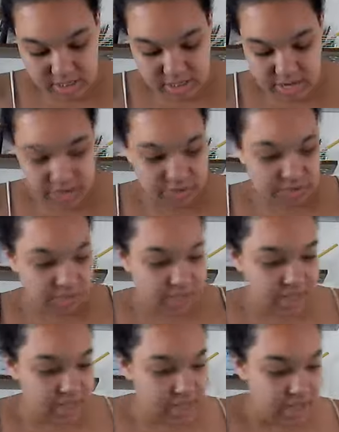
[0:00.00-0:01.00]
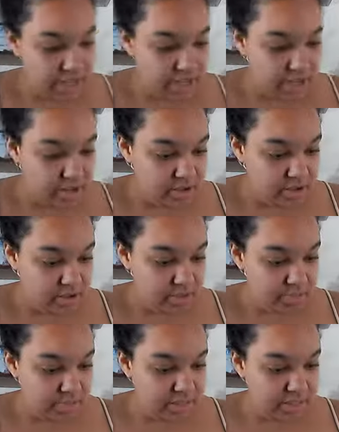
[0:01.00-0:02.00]
natural daylight
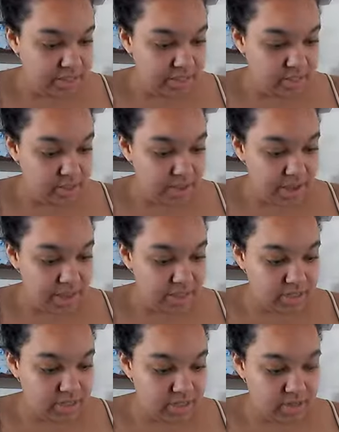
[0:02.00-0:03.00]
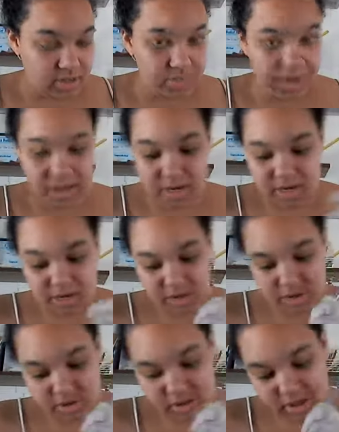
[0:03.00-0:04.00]
because that's the best to paint in
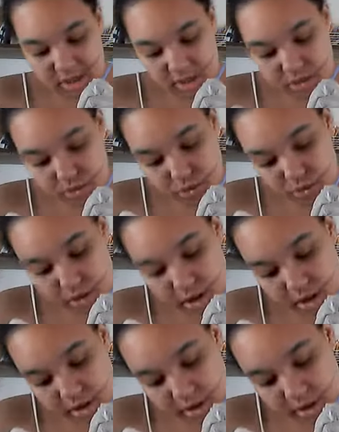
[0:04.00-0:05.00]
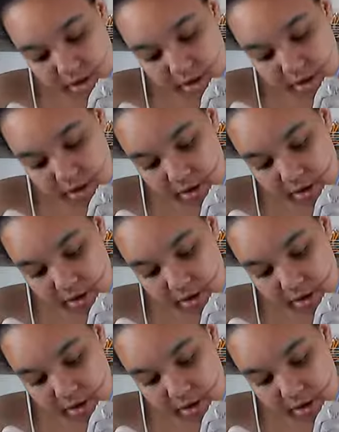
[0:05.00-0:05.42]
because you're seeing the true color